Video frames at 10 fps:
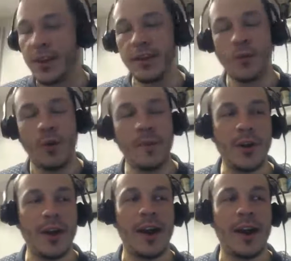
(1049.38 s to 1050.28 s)
One
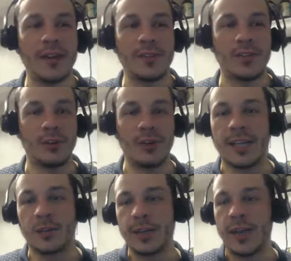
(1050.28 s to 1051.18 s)
beer, I, so
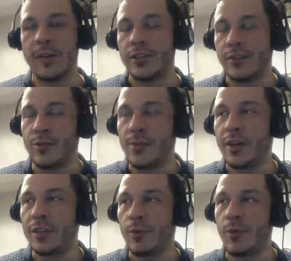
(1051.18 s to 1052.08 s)
last week I mentioned a few
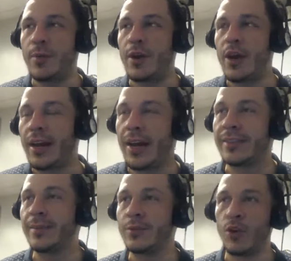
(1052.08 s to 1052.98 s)
beers, but one beer I, I
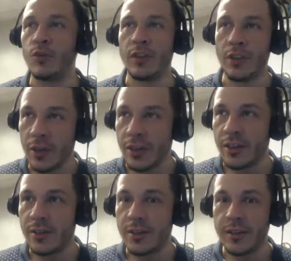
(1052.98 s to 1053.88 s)
seem to overlook
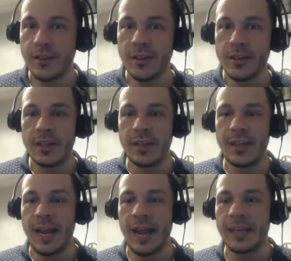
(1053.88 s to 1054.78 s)

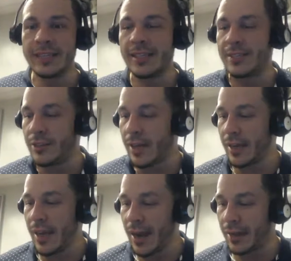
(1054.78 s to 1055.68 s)
that I had last year
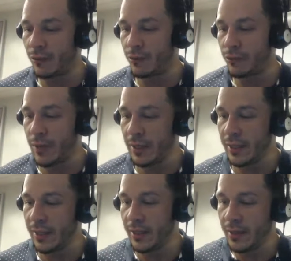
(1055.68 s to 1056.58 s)
that kind of
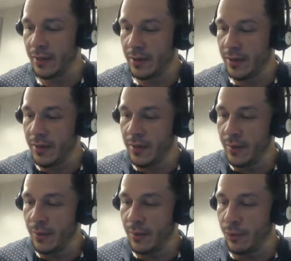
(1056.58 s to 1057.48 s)
really
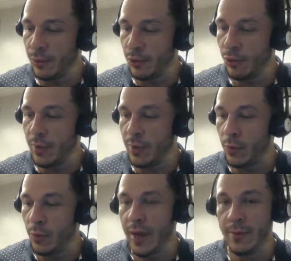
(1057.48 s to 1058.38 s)
blew me
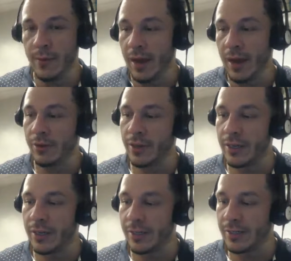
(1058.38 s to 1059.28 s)
away wow how good
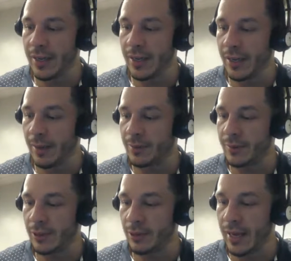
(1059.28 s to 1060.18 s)
it is and, and, i'm
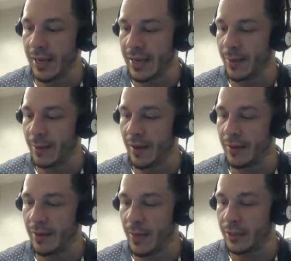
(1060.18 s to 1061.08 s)
still like i can't believe i
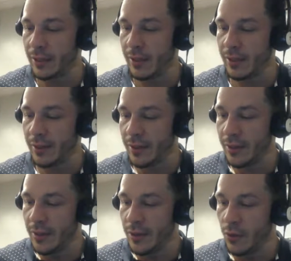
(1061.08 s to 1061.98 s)
did even mention it
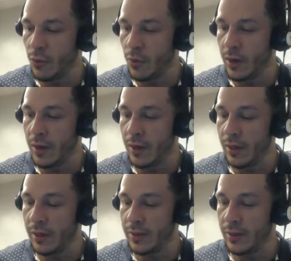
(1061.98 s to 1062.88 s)

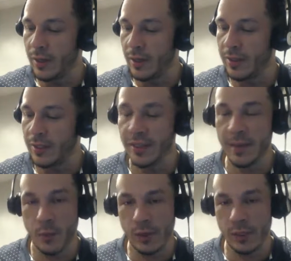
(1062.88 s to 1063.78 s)
was uh,
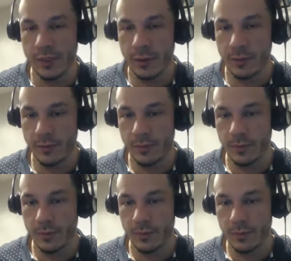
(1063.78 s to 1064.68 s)
sunday morning stout
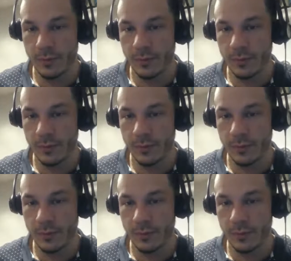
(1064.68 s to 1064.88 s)
mm-hmm.